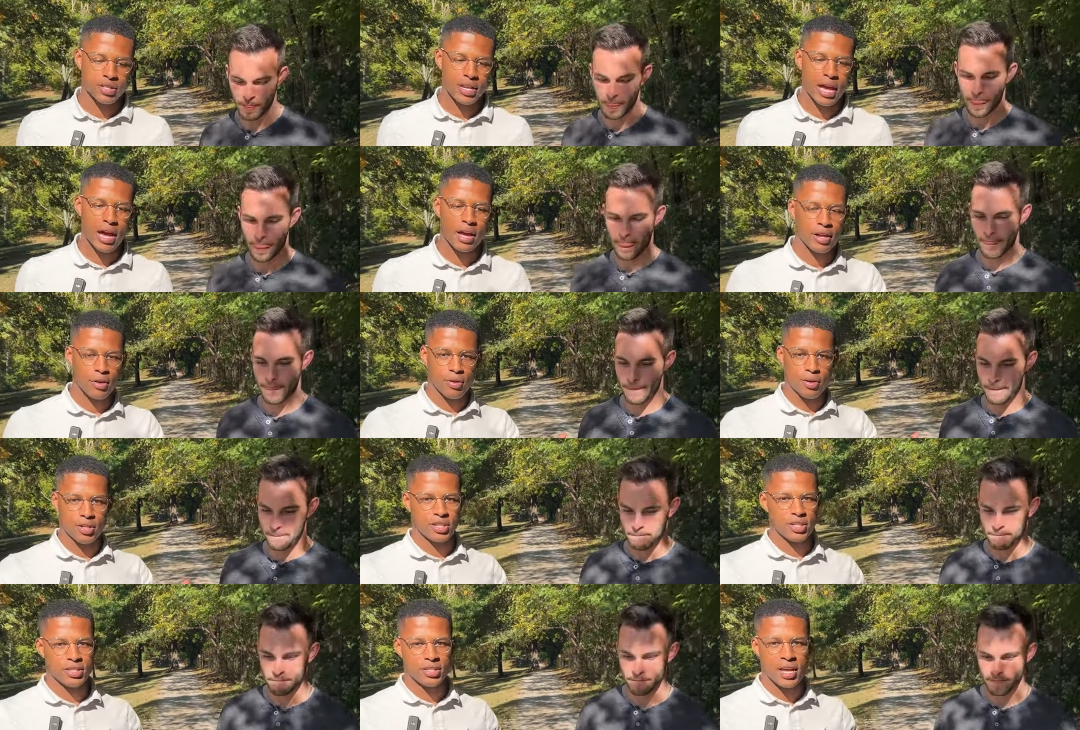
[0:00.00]
Speaker 1: now.
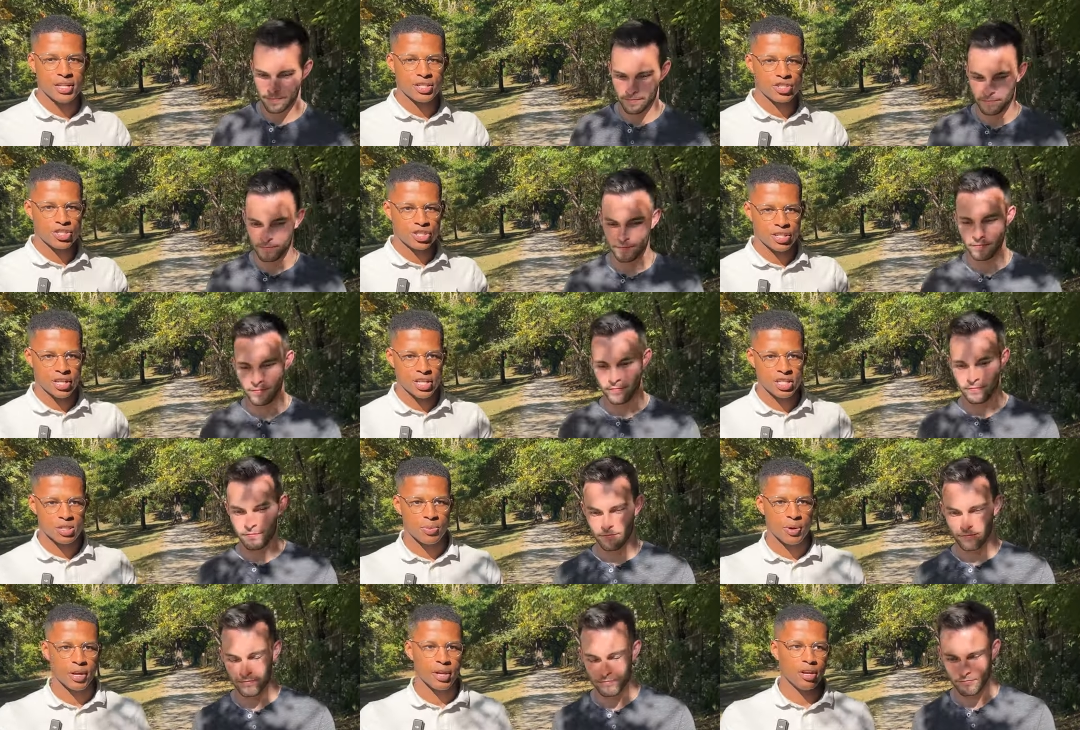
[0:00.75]
It's not just in
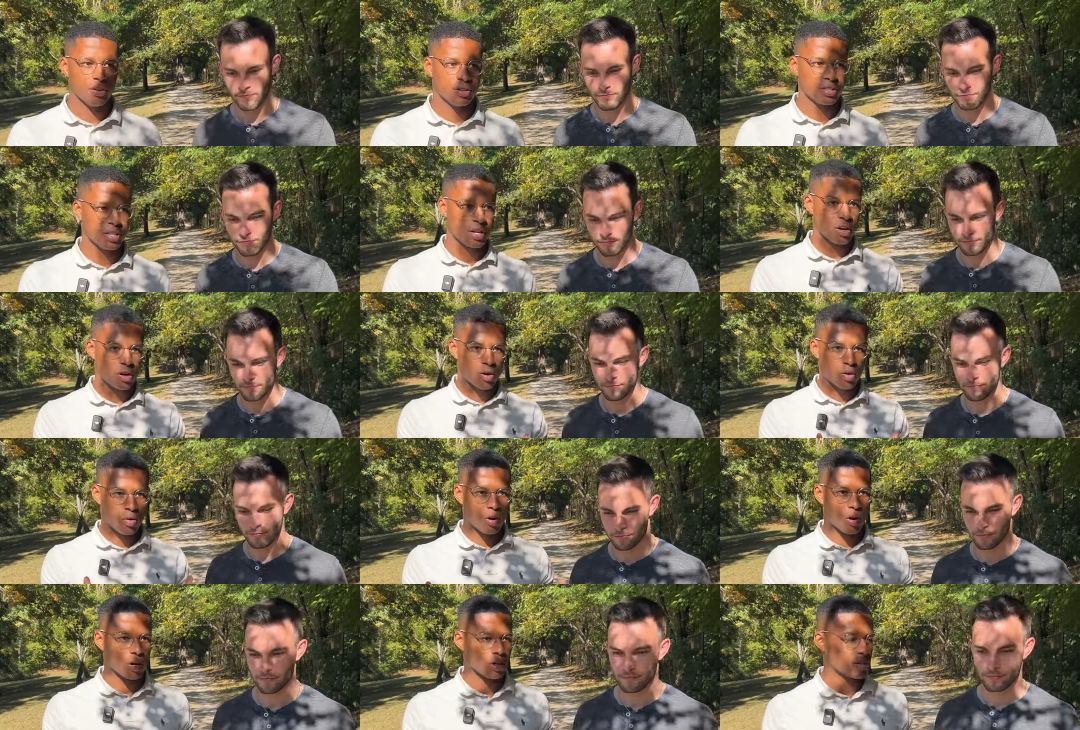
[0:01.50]
Spring Hill; it's like
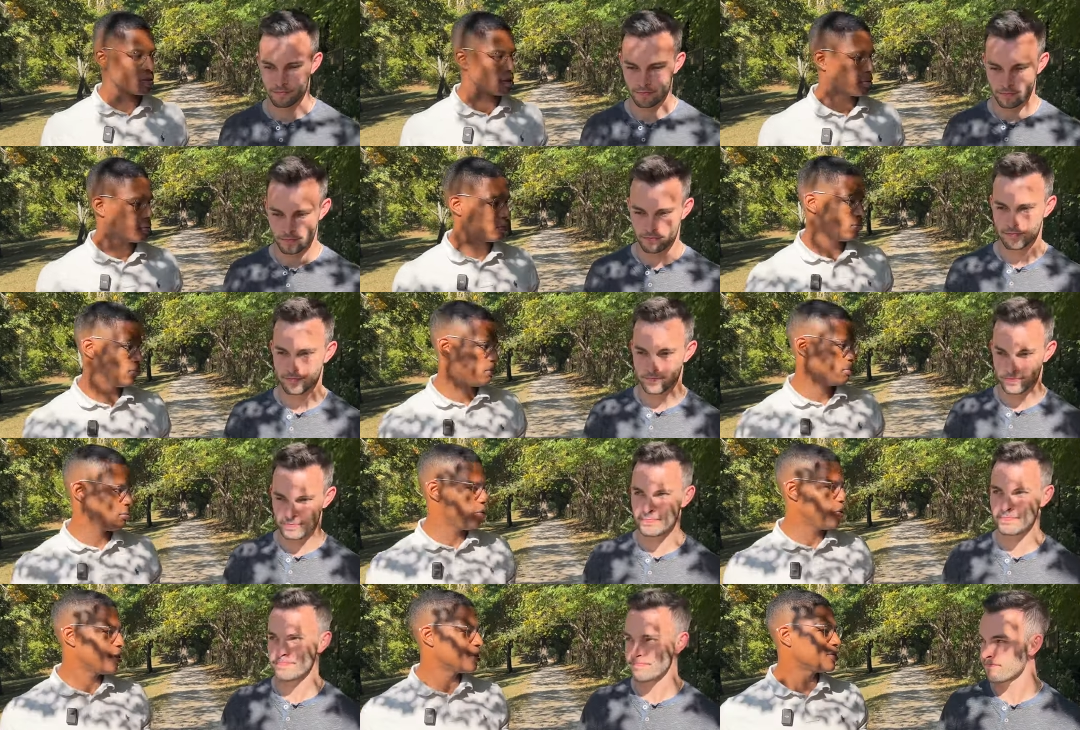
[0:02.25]
across.
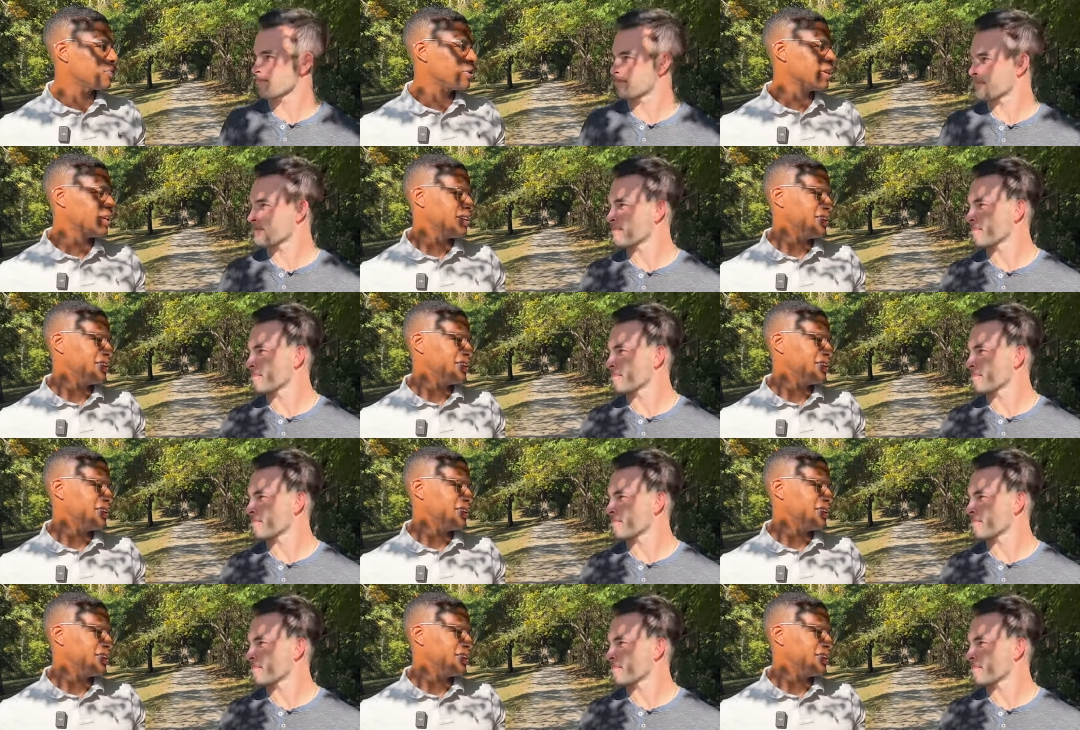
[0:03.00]
Well, it's really